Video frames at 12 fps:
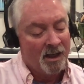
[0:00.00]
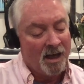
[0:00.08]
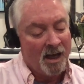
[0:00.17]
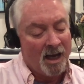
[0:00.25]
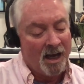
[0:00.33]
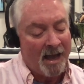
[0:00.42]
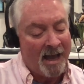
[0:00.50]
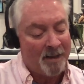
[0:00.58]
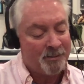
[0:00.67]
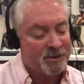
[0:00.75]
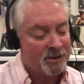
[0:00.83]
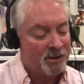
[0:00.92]
uh,
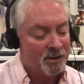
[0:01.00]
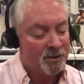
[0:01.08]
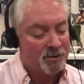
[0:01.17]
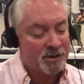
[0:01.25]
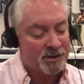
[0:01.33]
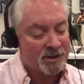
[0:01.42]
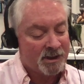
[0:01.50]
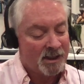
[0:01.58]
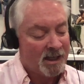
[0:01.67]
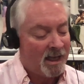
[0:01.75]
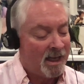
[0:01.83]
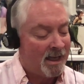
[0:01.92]
absolutes
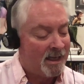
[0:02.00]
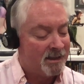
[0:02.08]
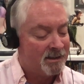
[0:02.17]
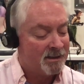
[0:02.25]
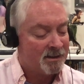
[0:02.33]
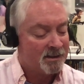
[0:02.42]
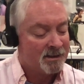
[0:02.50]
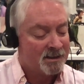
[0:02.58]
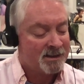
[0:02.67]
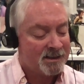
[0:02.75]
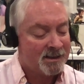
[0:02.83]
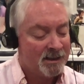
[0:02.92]
and
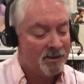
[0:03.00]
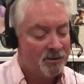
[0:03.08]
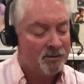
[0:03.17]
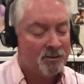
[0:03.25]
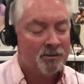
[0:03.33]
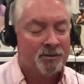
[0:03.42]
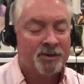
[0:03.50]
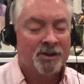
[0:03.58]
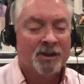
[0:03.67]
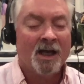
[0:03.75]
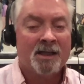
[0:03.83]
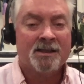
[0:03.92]
single
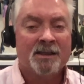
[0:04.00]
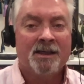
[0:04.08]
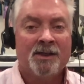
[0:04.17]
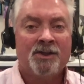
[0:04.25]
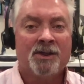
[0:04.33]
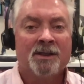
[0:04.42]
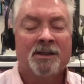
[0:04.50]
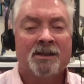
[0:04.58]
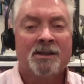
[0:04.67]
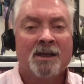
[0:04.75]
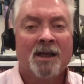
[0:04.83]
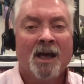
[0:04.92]
deluxe
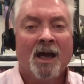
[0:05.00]
editions